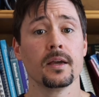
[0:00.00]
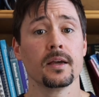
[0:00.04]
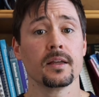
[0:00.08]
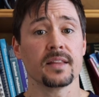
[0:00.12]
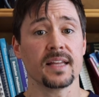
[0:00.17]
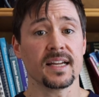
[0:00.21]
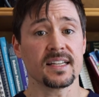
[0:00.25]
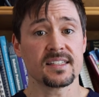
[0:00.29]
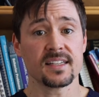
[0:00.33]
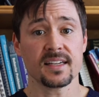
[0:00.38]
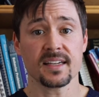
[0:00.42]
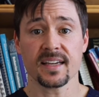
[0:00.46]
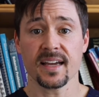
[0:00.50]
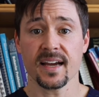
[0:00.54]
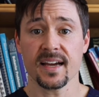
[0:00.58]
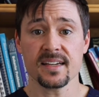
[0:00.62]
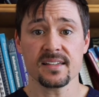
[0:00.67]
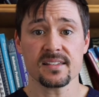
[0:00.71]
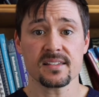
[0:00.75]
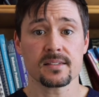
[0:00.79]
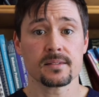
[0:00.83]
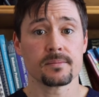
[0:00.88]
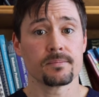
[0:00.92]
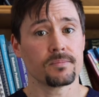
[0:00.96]
That's it,
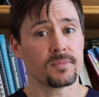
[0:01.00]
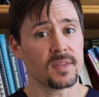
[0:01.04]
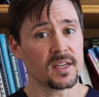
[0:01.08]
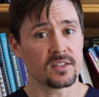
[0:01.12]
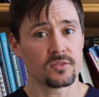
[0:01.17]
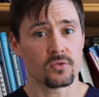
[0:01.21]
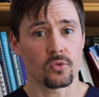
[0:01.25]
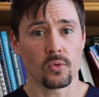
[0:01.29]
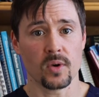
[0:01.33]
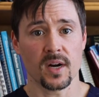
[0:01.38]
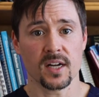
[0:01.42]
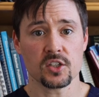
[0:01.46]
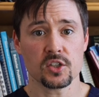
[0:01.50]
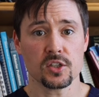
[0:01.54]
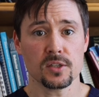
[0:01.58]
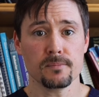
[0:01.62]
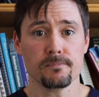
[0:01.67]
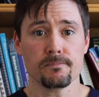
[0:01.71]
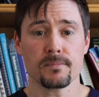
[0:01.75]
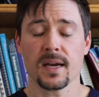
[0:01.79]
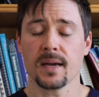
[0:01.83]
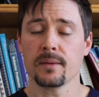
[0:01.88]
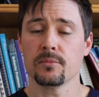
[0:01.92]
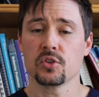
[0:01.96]
guys. Thanks for watching.
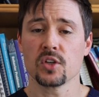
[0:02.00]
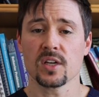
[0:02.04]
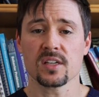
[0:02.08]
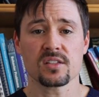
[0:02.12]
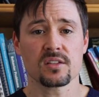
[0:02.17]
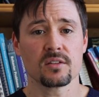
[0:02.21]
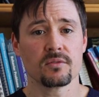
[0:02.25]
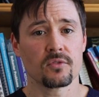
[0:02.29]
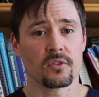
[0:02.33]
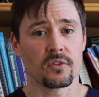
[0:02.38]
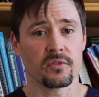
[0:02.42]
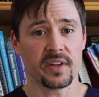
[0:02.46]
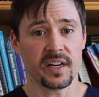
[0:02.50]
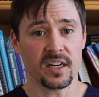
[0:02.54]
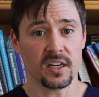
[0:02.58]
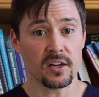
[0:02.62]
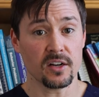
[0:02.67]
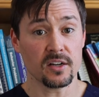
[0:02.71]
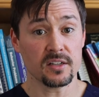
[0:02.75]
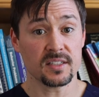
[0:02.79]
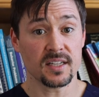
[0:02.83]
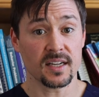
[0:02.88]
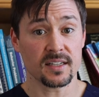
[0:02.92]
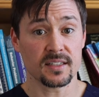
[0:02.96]
I'm Justin for
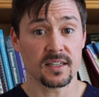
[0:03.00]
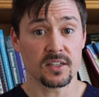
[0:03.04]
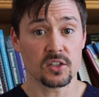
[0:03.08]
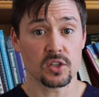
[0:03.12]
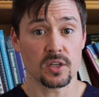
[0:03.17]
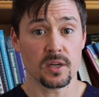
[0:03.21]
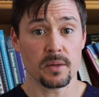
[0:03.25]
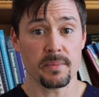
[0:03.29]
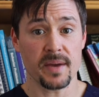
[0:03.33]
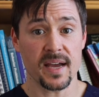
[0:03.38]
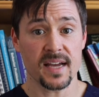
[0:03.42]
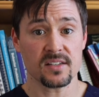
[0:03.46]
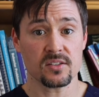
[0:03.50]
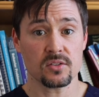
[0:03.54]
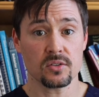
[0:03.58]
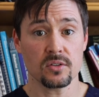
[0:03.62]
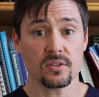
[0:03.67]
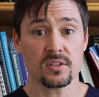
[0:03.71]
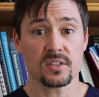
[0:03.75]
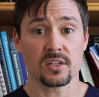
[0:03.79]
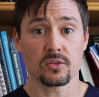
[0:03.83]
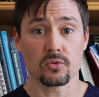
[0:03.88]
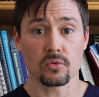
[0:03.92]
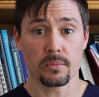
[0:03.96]
Veterinary Technician
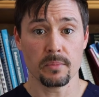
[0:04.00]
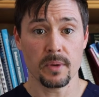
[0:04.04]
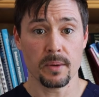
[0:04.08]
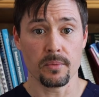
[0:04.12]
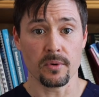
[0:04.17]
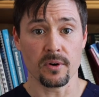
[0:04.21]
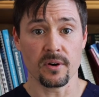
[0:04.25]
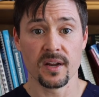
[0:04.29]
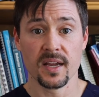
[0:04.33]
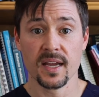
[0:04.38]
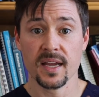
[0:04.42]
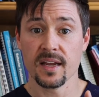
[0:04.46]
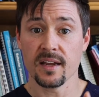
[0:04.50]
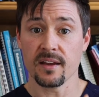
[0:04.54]
Ambassadors, and remember,